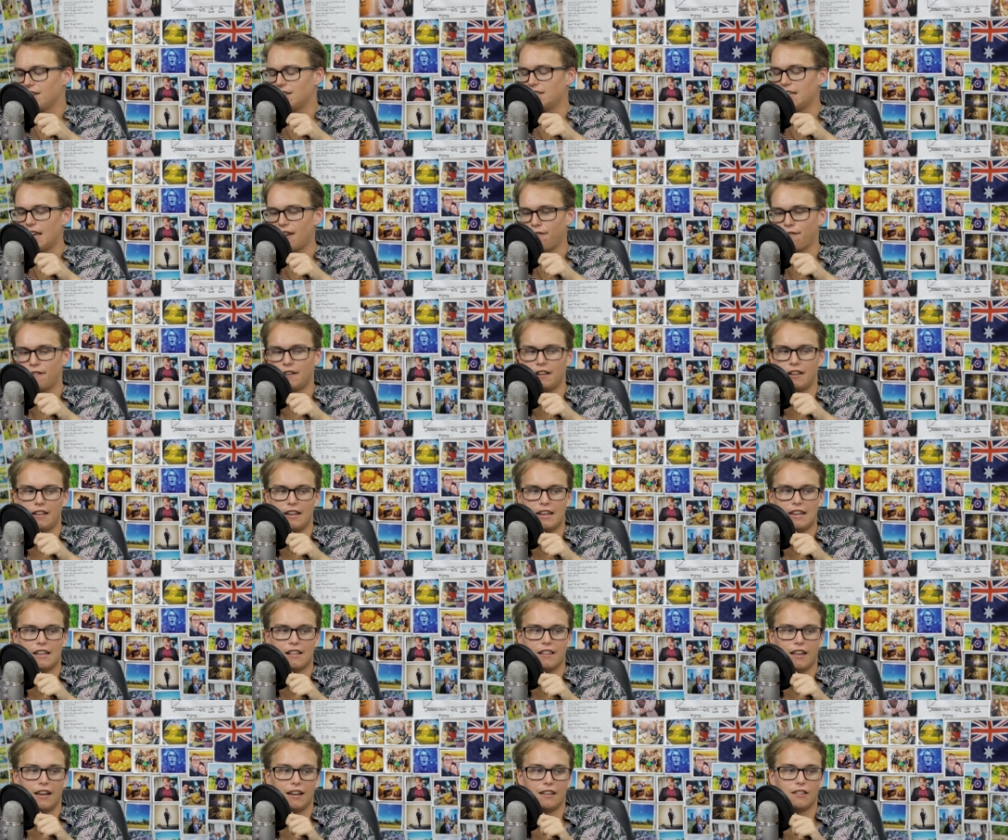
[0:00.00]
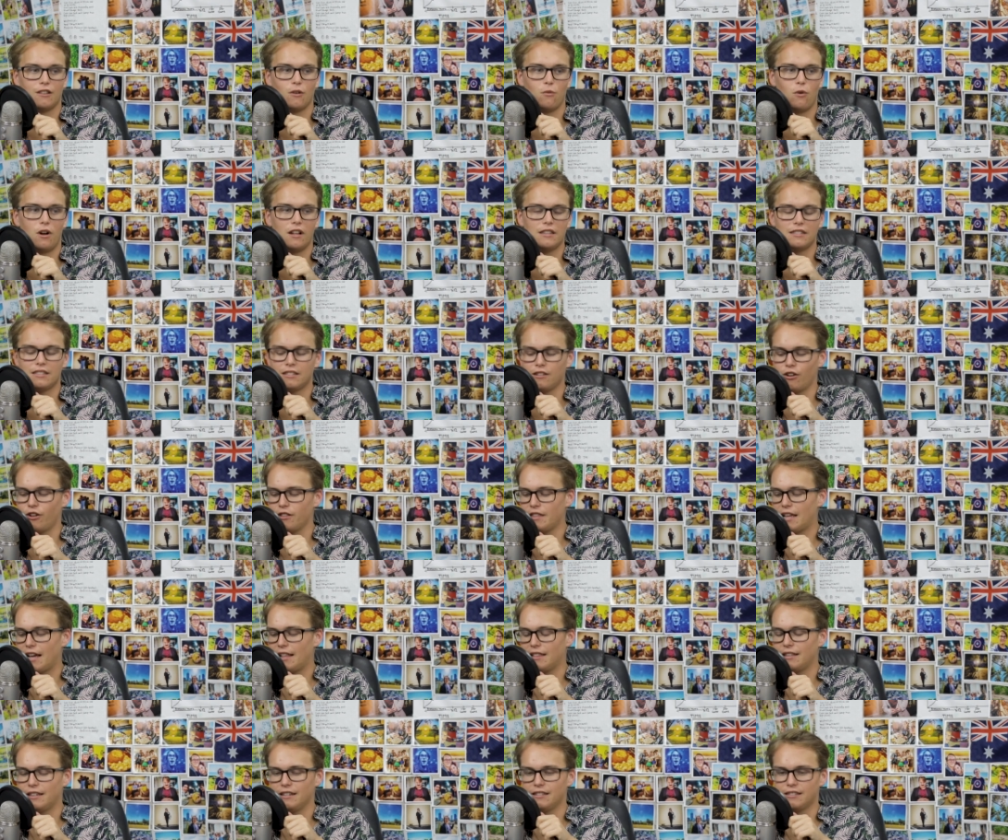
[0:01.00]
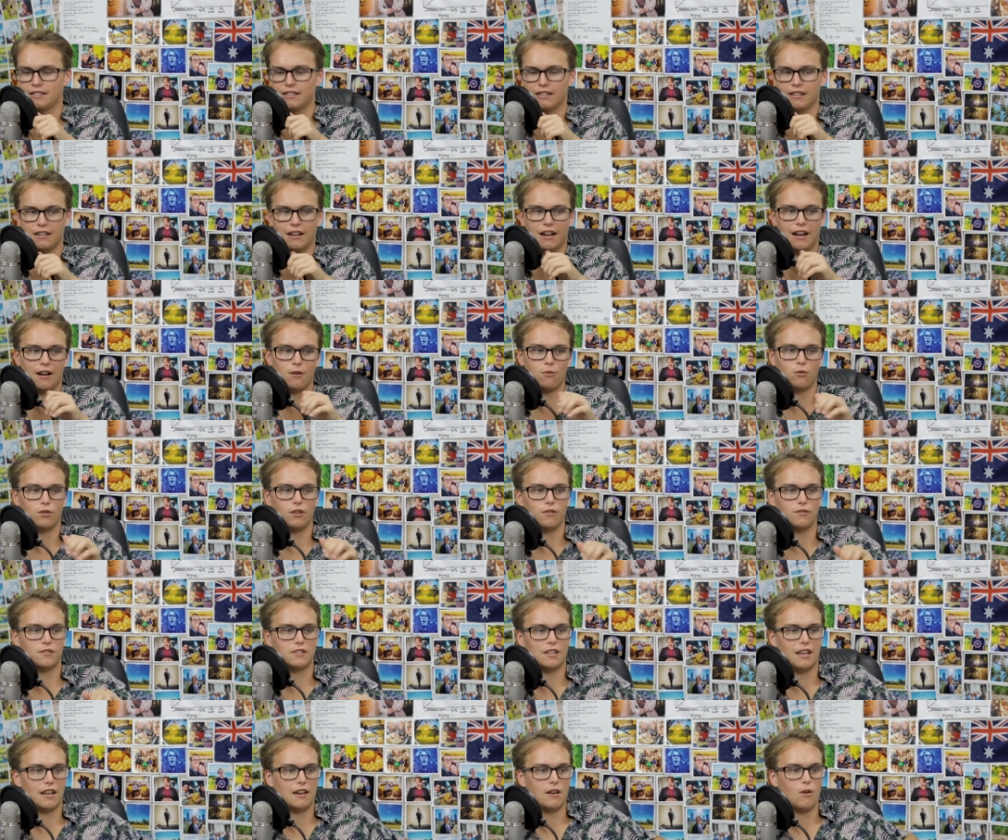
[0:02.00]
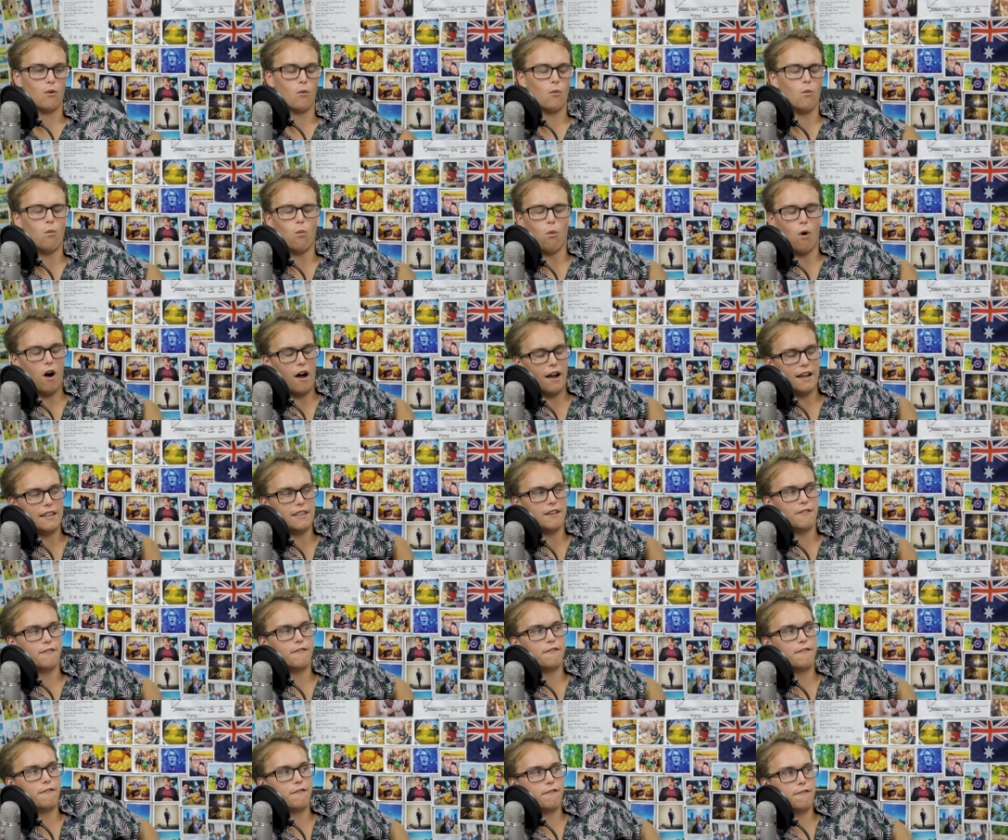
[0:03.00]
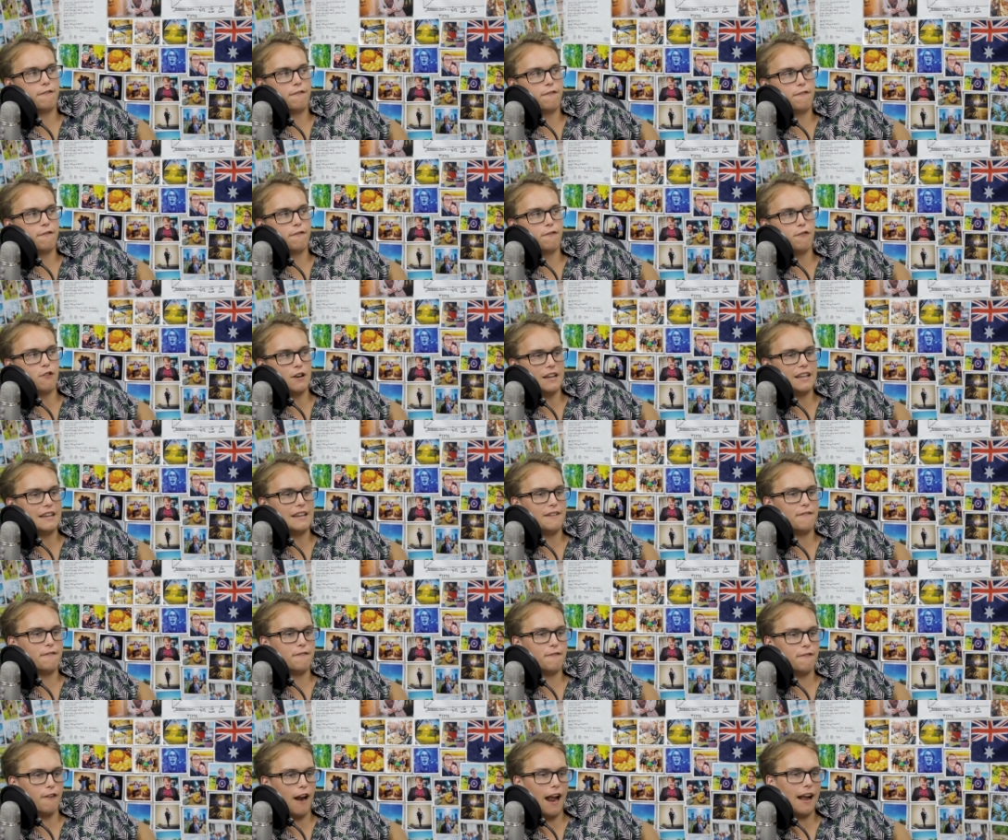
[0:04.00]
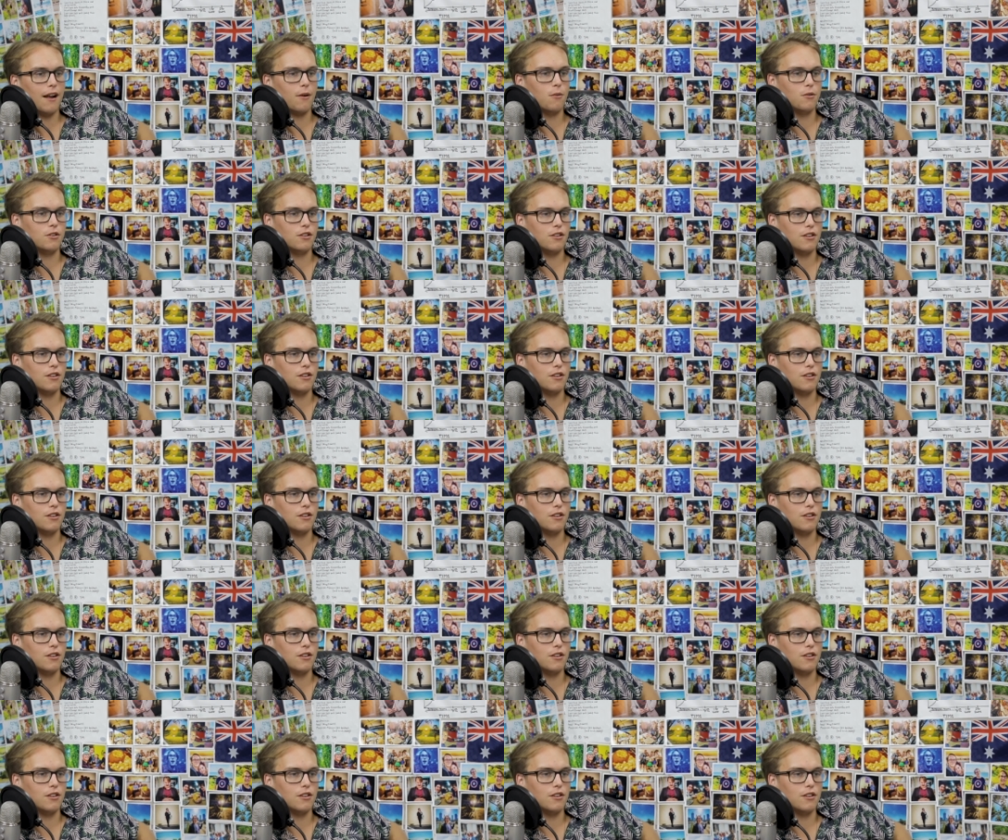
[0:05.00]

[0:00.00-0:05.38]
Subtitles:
definitely, like the ones on that list that I would have said, why the frickety frack would you